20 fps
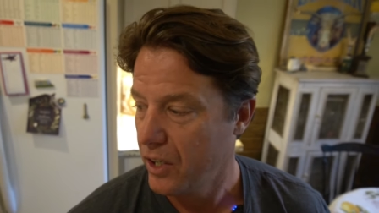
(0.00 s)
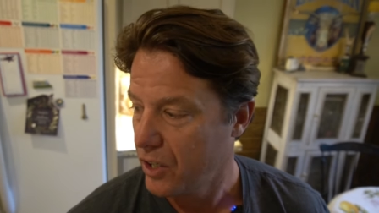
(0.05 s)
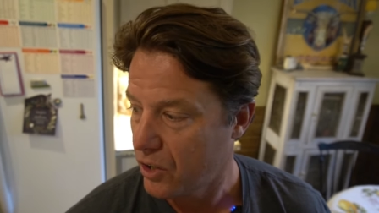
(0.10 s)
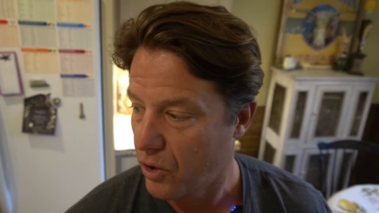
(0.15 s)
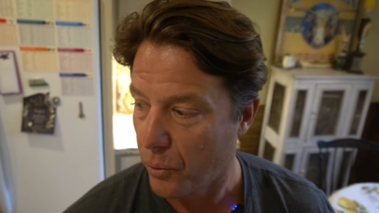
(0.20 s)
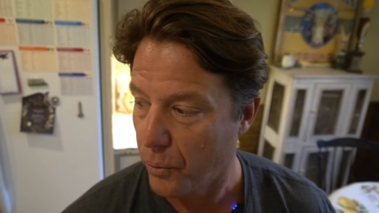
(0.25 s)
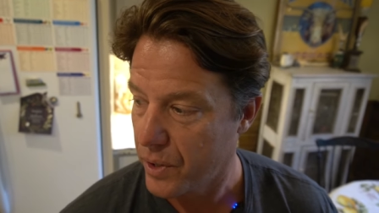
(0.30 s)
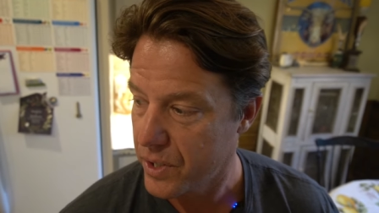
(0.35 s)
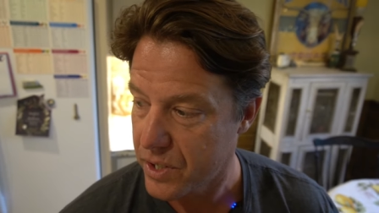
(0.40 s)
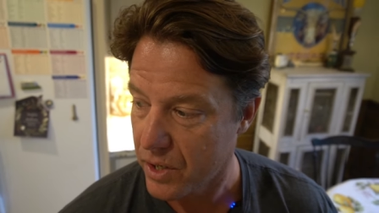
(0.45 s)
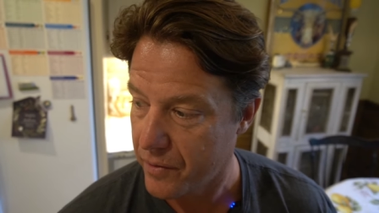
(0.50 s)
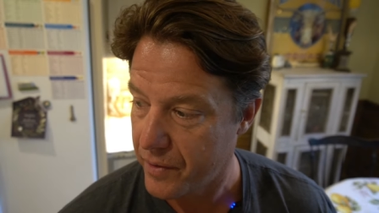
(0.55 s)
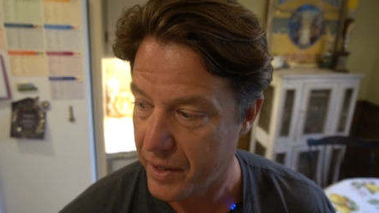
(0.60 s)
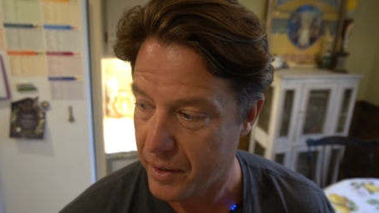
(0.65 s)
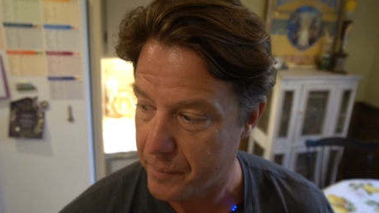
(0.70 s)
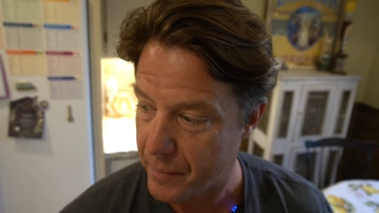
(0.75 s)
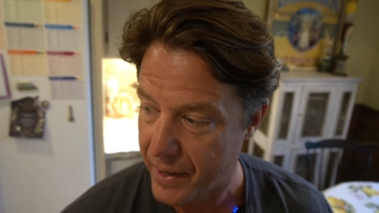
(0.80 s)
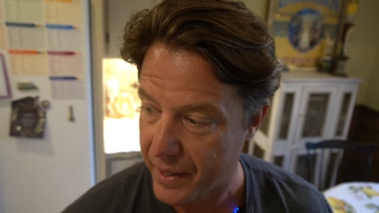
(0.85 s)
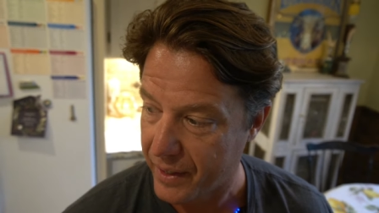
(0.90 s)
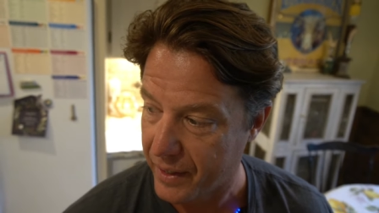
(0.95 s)
Corey's over here
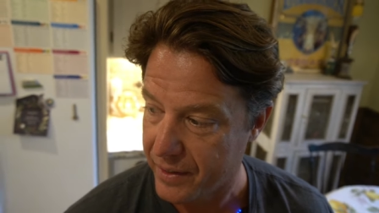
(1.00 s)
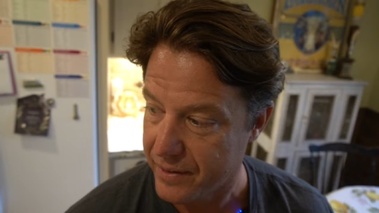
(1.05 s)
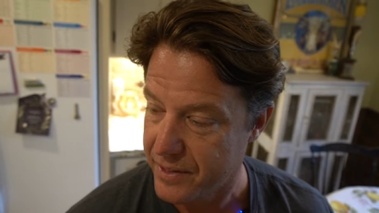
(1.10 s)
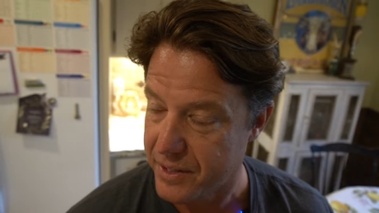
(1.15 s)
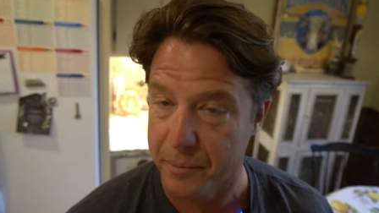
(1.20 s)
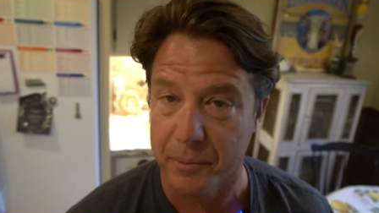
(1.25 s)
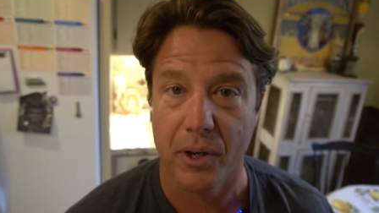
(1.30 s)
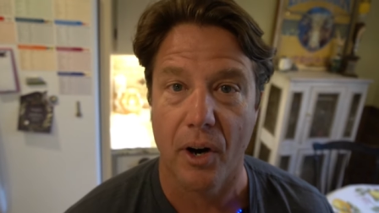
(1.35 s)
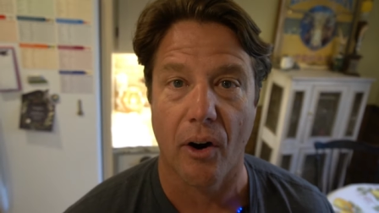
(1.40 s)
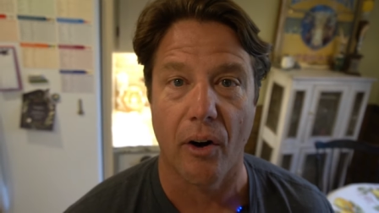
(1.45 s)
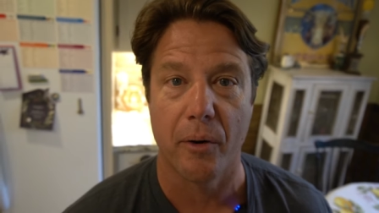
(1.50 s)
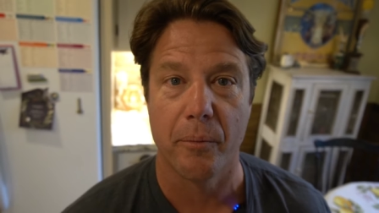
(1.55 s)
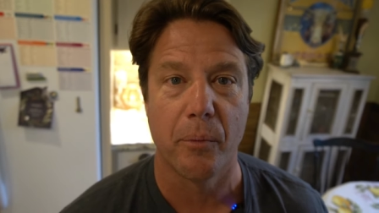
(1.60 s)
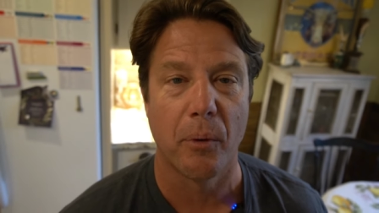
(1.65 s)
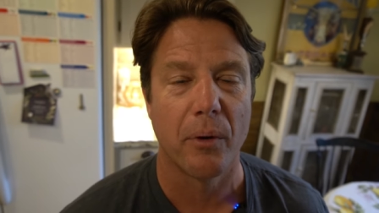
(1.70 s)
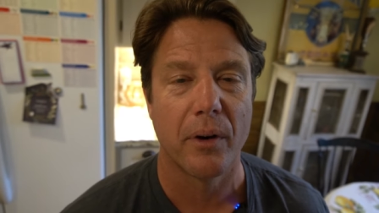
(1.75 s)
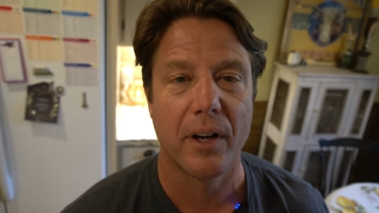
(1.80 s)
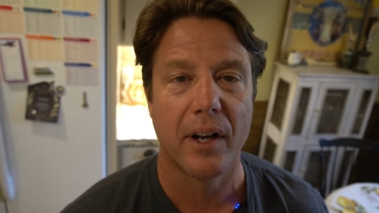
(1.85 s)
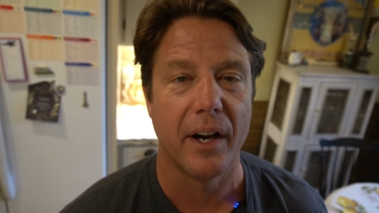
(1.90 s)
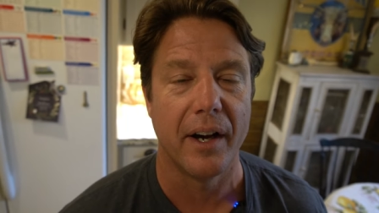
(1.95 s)
making some
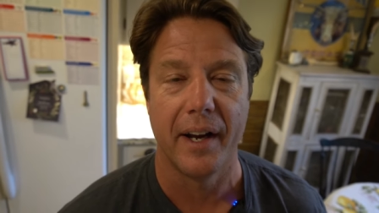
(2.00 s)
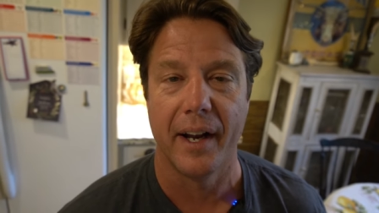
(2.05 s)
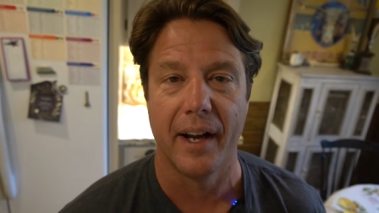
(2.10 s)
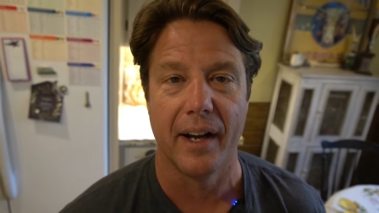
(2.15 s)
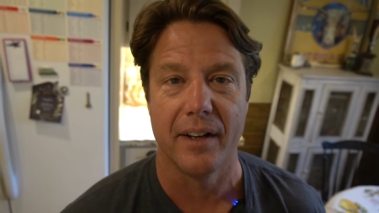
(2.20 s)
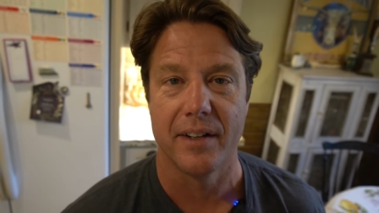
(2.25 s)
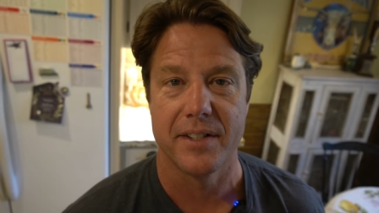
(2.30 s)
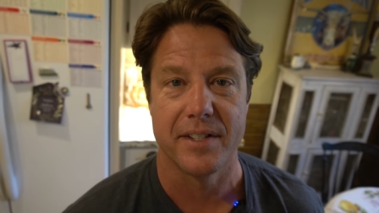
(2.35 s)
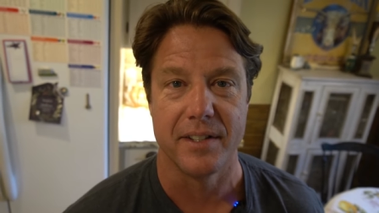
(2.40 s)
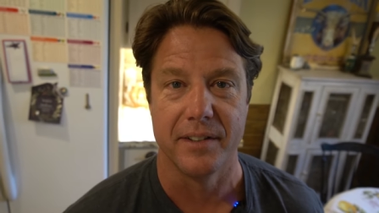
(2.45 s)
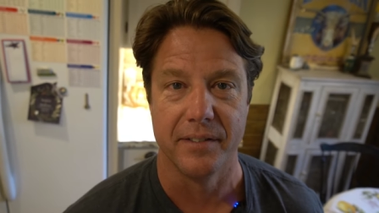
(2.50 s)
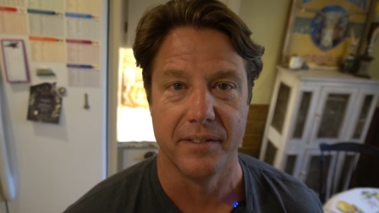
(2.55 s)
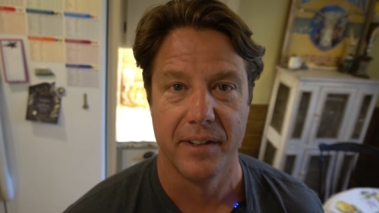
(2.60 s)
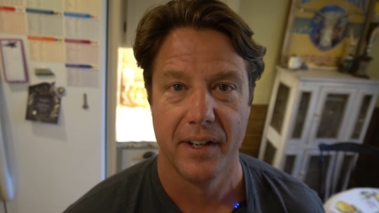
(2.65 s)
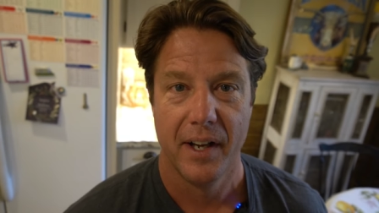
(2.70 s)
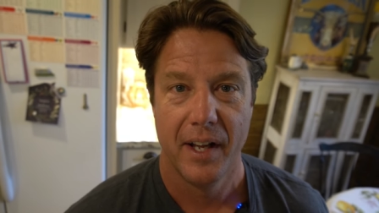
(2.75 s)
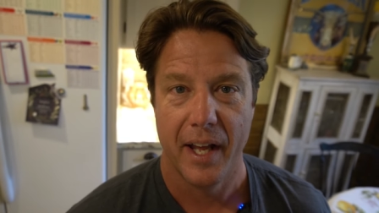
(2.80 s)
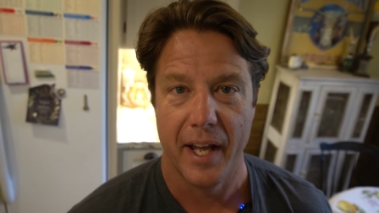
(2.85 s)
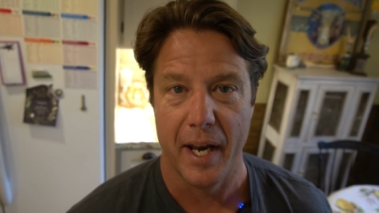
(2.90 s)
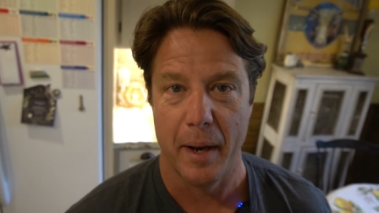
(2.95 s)
cardboard cutouts of
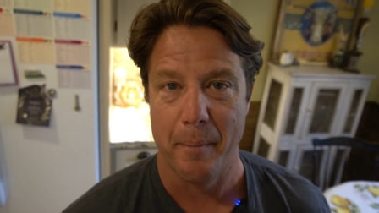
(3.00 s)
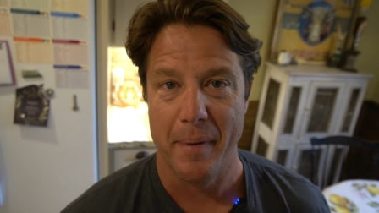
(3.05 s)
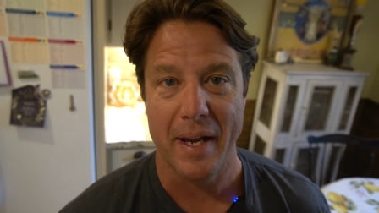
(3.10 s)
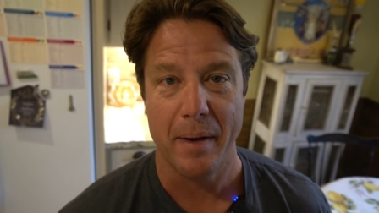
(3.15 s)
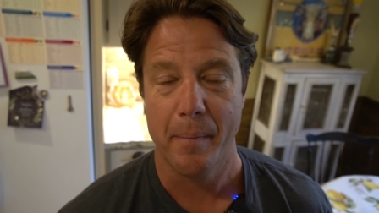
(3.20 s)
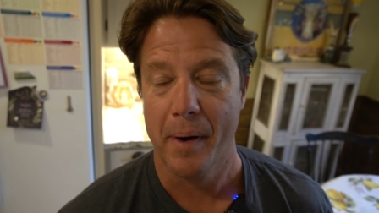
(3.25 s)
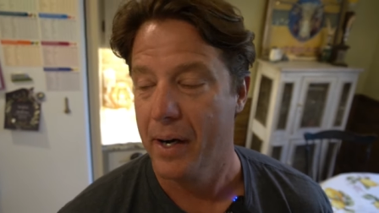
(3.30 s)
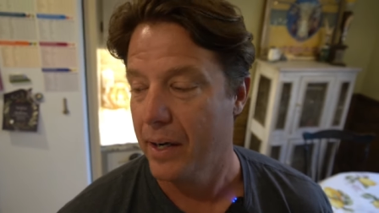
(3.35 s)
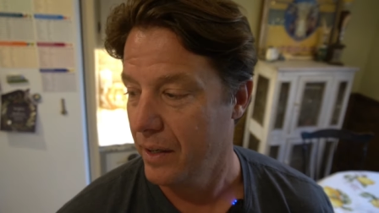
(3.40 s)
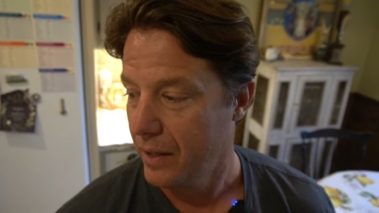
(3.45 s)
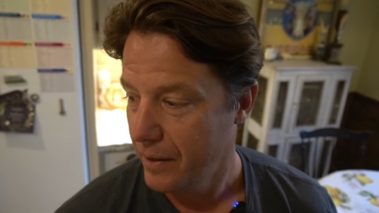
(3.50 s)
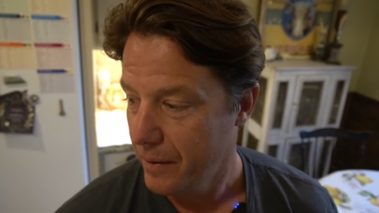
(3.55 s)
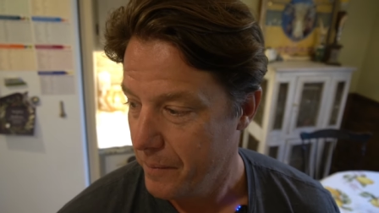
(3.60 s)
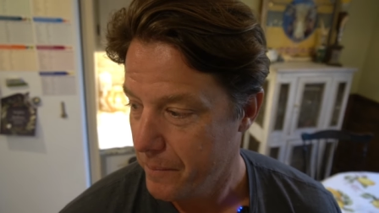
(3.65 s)
an amoeba.